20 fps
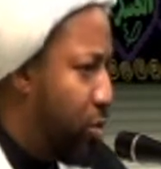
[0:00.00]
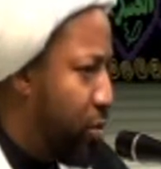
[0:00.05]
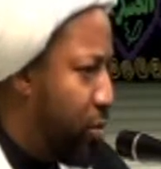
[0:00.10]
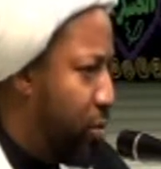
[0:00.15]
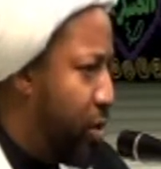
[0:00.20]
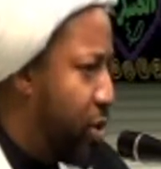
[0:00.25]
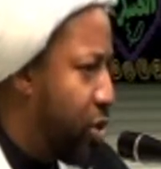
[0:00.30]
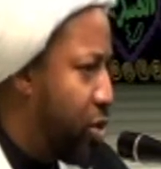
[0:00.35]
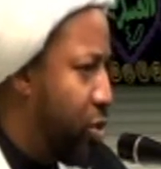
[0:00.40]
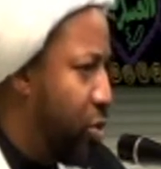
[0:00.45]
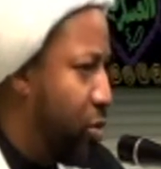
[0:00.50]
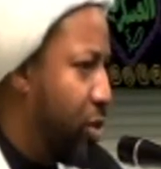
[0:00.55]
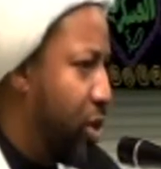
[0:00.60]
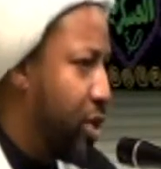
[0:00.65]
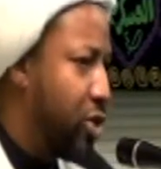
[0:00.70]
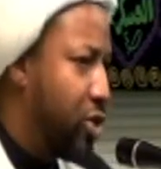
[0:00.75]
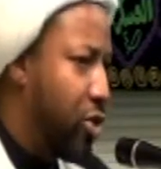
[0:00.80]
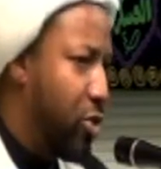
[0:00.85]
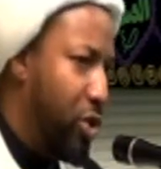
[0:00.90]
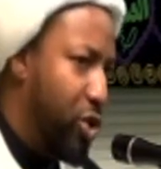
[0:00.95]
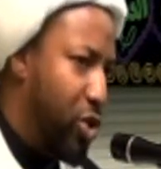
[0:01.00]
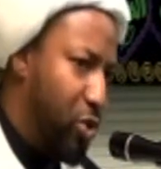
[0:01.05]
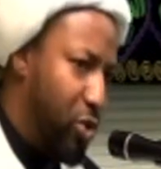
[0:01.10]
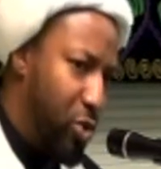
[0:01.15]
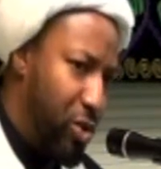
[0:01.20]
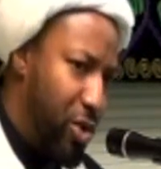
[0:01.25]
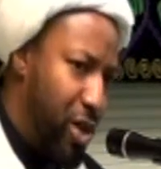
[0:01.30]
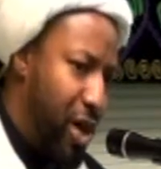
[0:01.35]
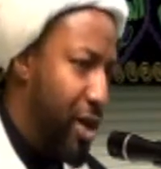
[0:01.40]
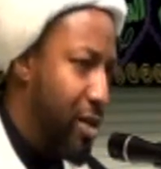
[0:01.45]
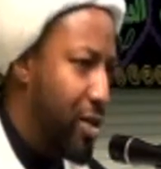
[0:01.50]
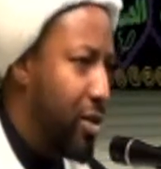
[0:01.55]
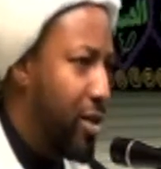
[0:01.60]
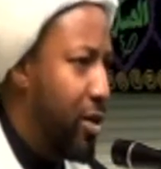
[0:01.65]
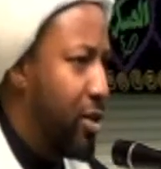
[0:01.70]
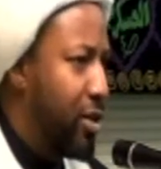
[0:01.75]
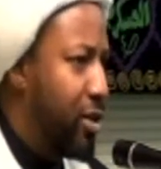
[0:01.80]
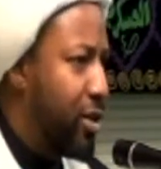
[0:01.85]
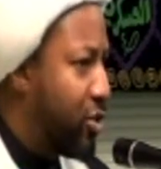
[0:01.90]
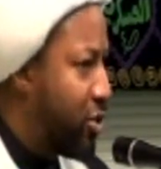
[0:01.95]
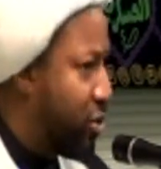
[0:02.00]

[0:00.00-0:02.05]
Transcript: oh, we should do this or we should do that.